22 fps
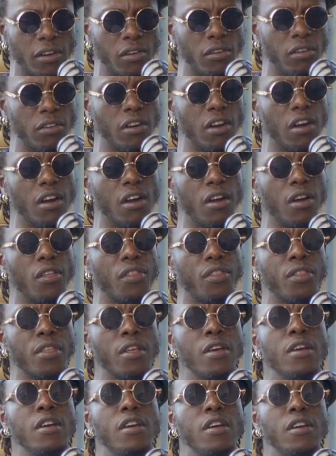are on earth
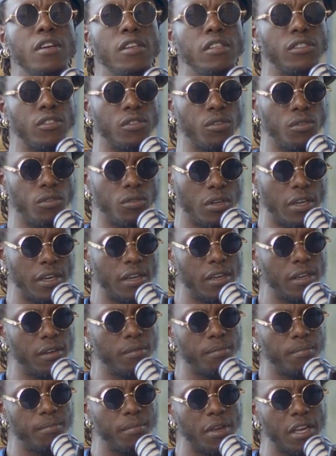to
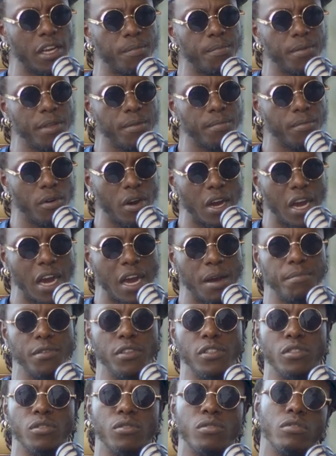make people
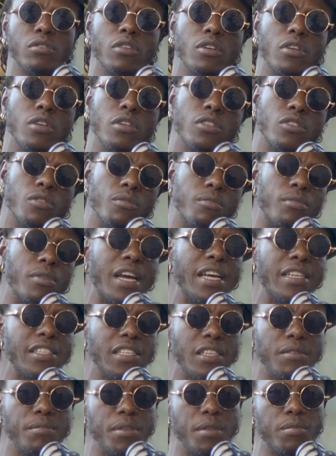happy, to, to
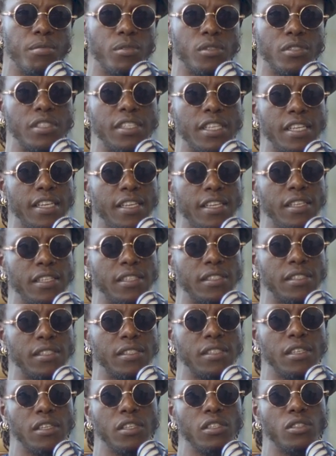brighten people's
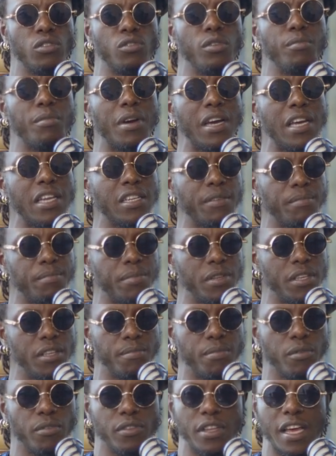days, to remind
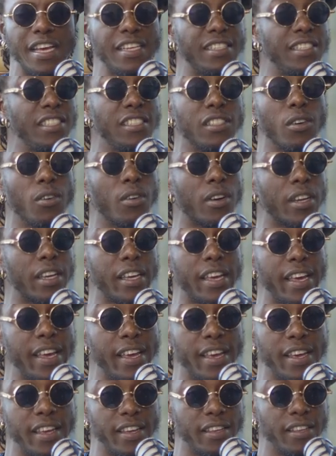people that it is
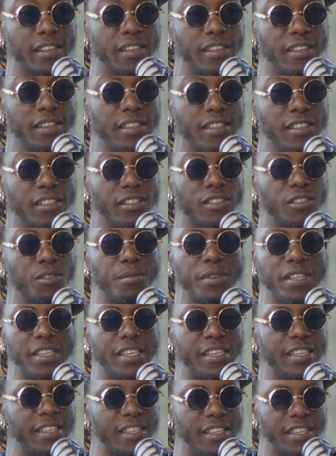okay to
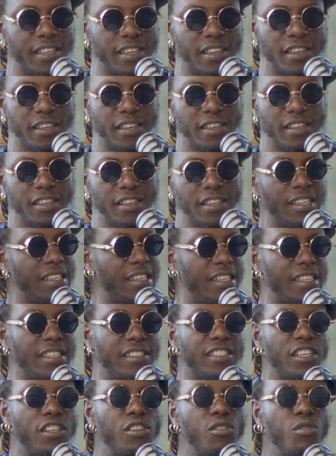be here,
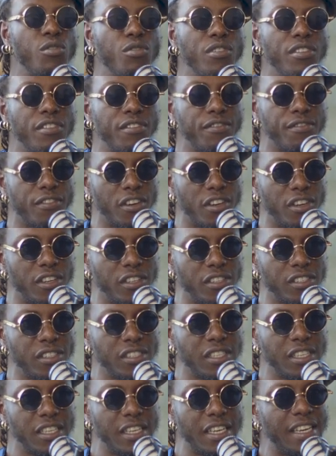it's a
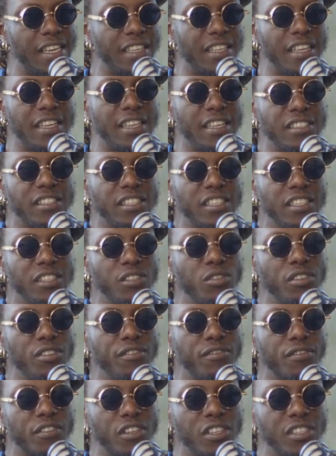universe, and it's a
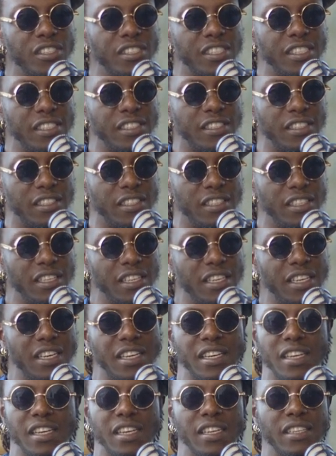university,
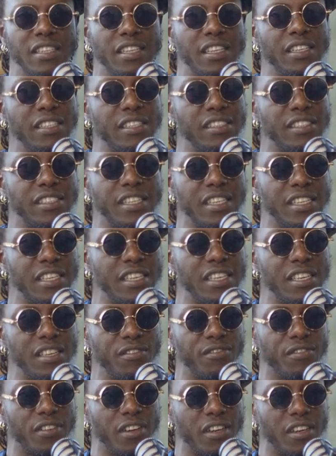and, and, and it's a
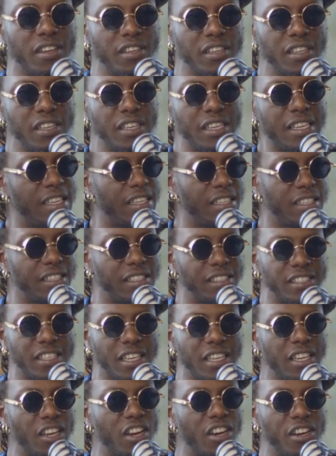giver.
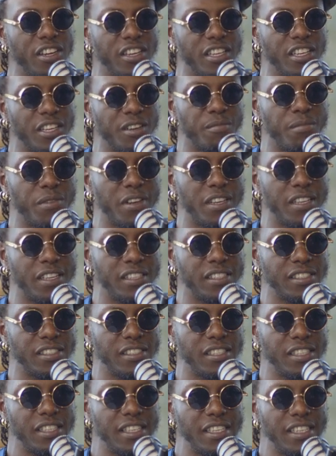It's a learning
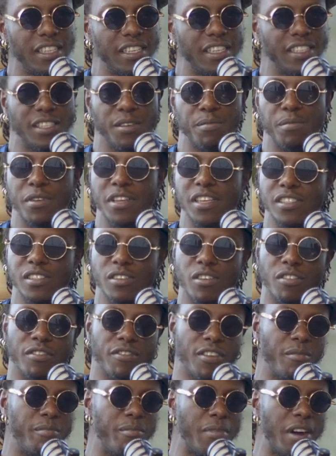place. It's a place
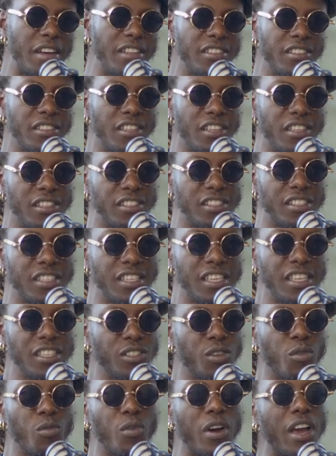of abundance.
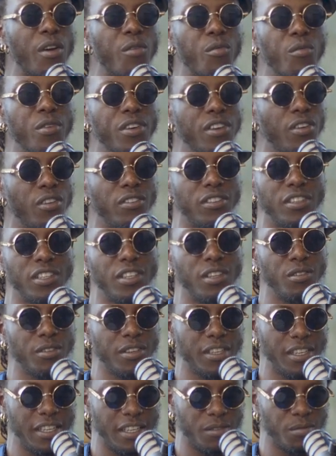So why are we only
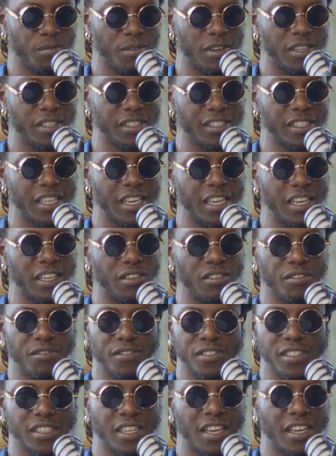looking at one side
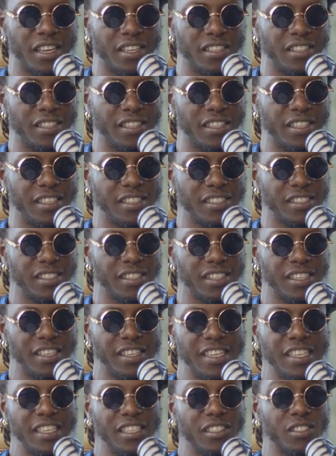of sadness?
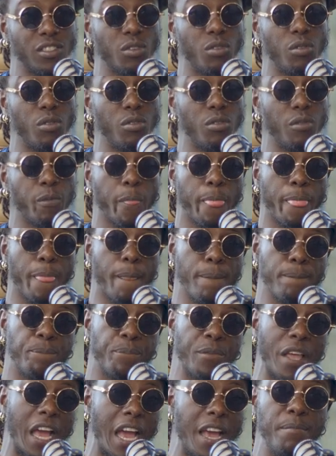So
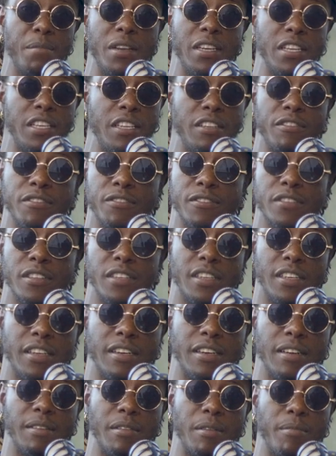I believe
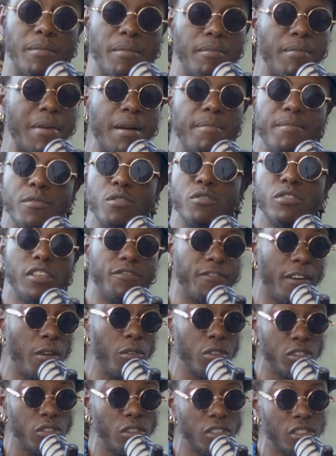my mu- if I
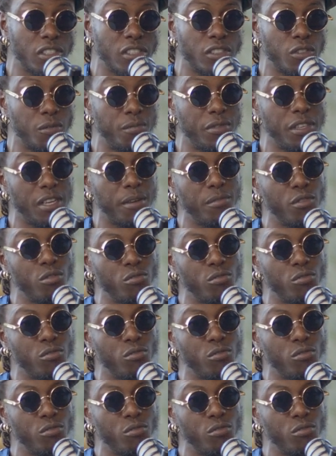was not to be a